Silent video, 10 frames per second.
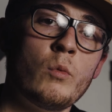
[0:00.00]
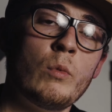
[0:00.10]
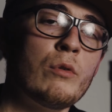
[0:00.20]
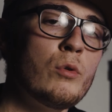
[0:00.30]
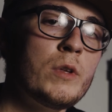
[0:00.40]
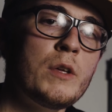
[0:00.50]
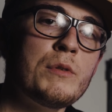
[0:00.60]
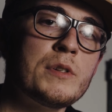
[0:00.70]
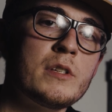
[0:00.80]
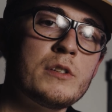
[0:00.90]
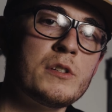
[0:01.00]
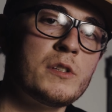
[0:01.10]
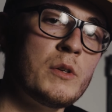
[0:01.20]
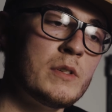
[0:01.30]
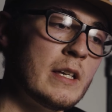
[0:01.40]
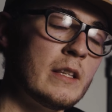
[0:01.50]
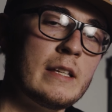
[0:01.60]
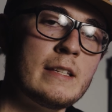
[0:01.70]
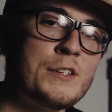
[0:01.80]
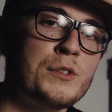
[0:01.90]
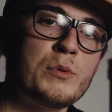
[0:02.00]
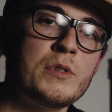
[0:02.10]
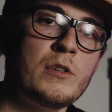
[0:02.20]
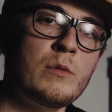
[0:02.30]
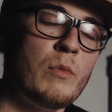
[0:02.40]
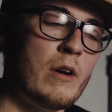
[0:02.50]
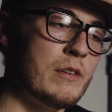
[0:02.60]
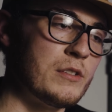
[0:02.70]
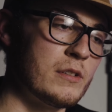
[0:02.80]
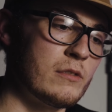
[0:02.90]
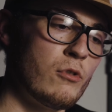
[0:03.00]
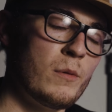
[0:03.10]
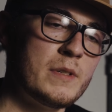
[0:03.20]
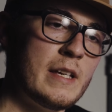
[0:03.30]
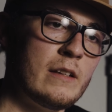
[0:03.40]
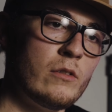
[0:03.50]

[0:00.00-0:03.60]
We're all used to just using the digital zoom where it just crops in